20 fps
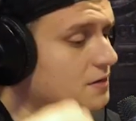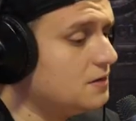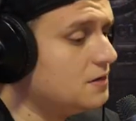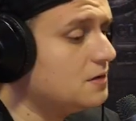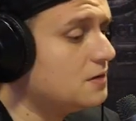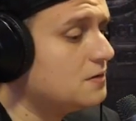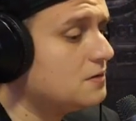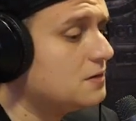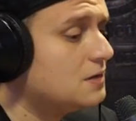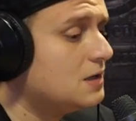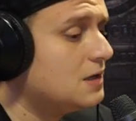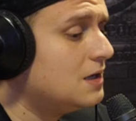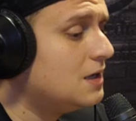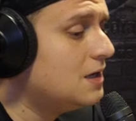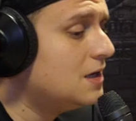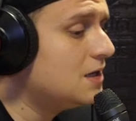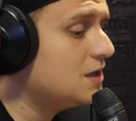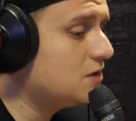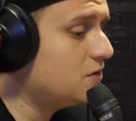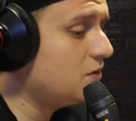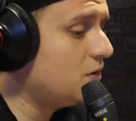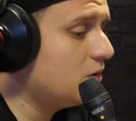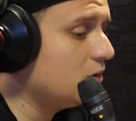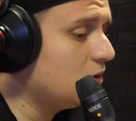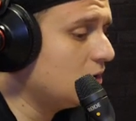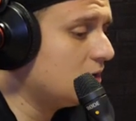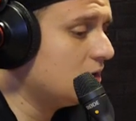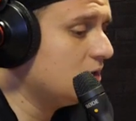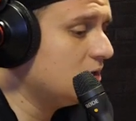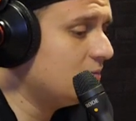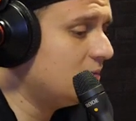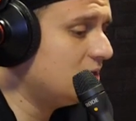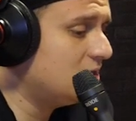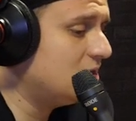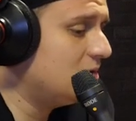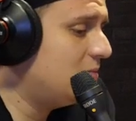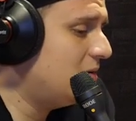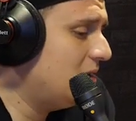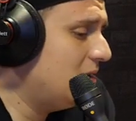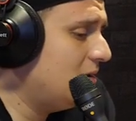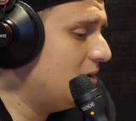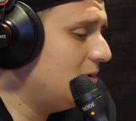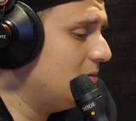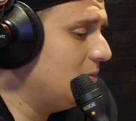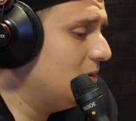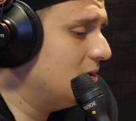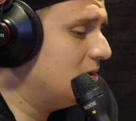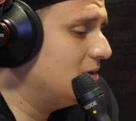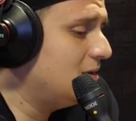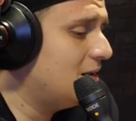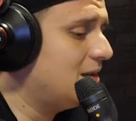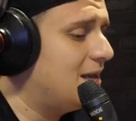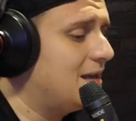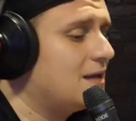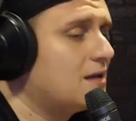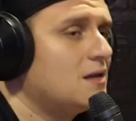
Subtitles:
So you are looking at the best here. But it's not